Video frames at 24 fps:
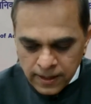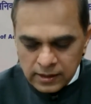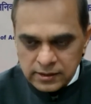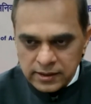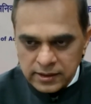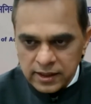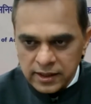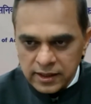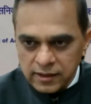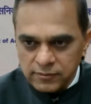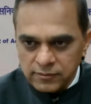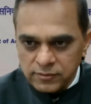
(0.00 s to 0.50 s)

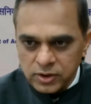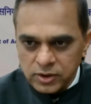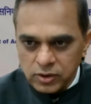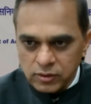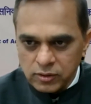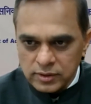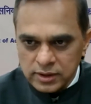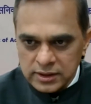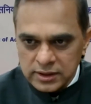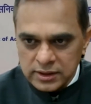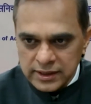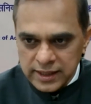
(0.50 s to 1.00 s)
The review
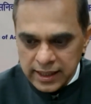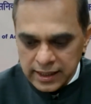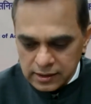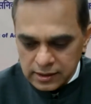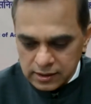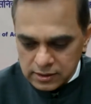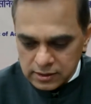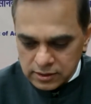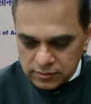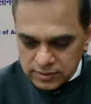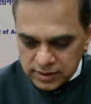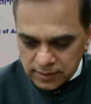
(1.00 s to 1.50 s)
of the
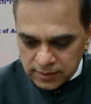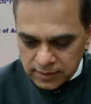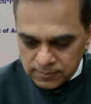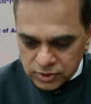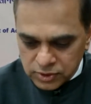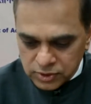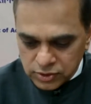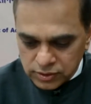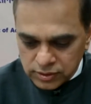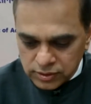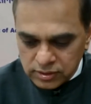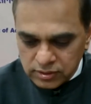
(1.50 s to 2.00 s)
channels of
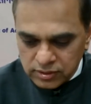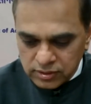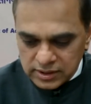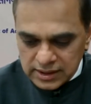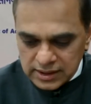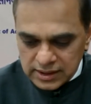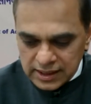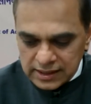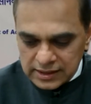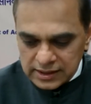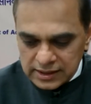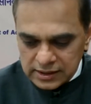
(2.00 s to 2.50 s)
submission
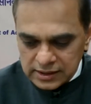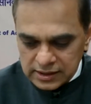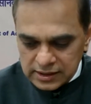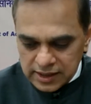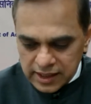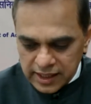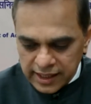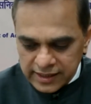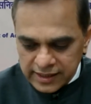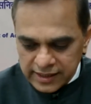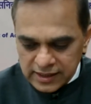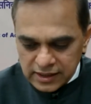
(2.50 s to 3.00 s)
resulted
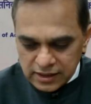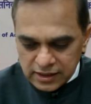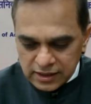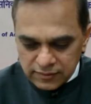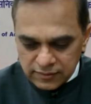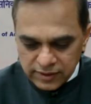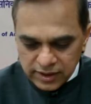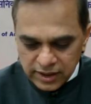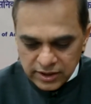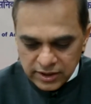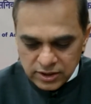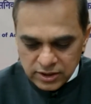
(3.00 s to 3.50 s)
in
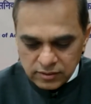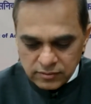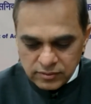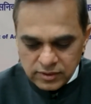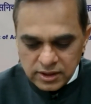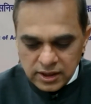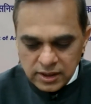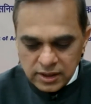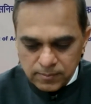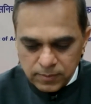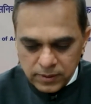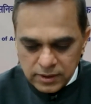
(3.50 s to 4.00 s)
identification of
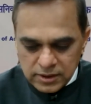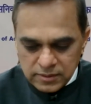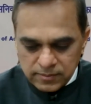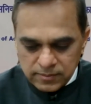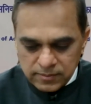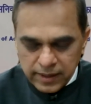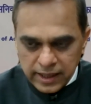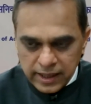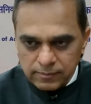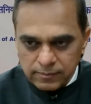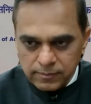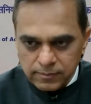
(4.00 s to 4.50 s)
surplus
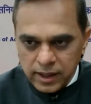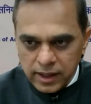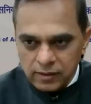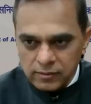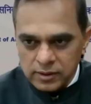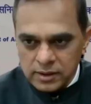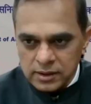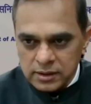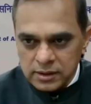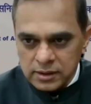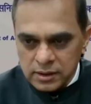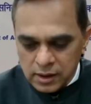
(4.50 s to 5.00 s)

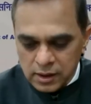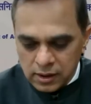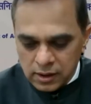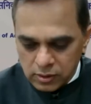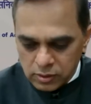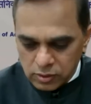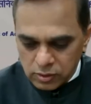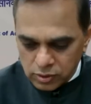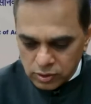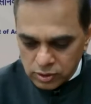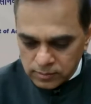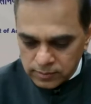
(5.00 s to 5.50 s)
manpower
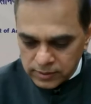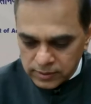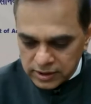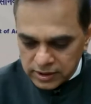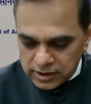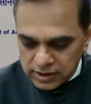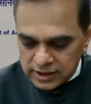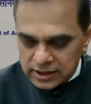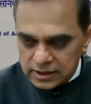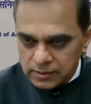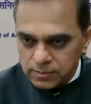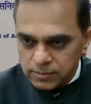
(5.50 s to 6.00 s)
that could be
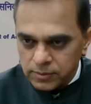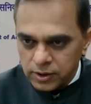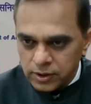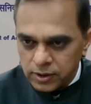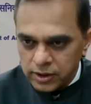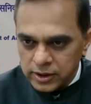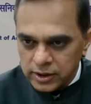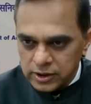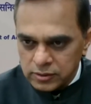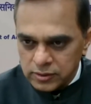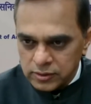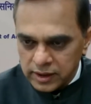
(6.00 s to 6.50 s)

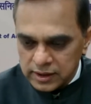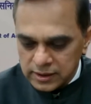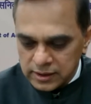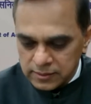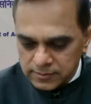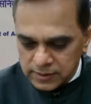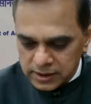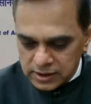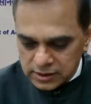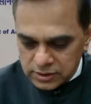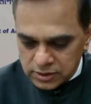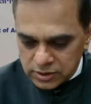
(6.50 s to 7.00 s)
redeployed for other
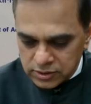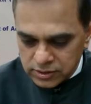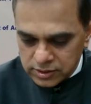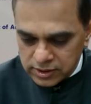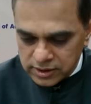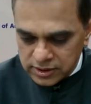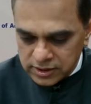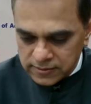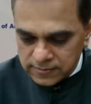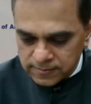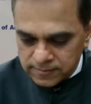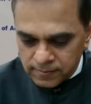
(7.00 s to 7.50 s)

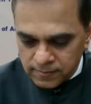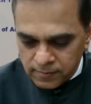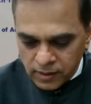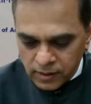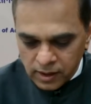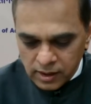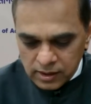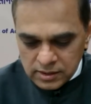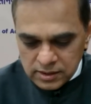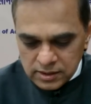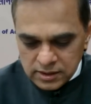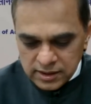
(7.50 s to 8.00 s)
ministries.
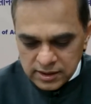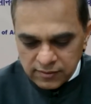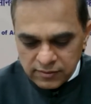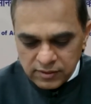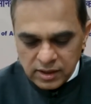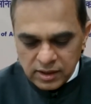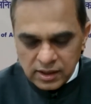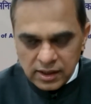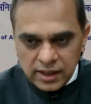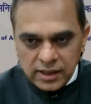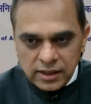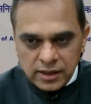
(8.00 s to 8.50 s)

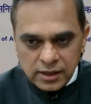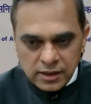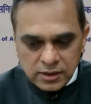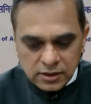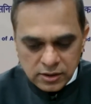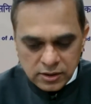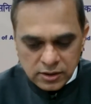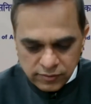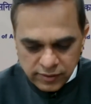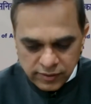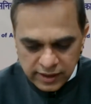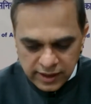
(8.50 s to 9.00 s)
Several areas
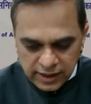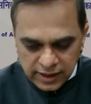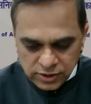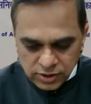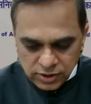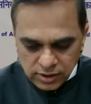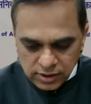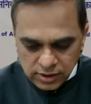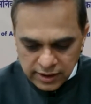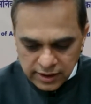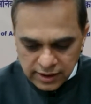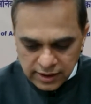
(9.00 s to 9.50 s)
of
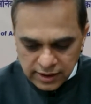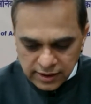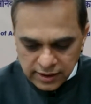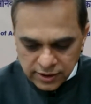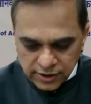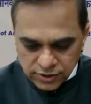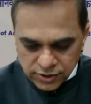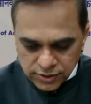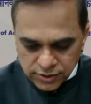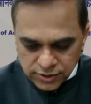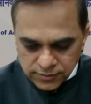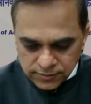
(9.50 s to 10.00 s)
financial
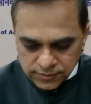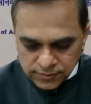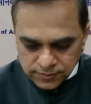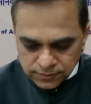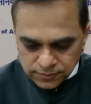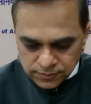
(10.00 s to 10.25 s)
delegation,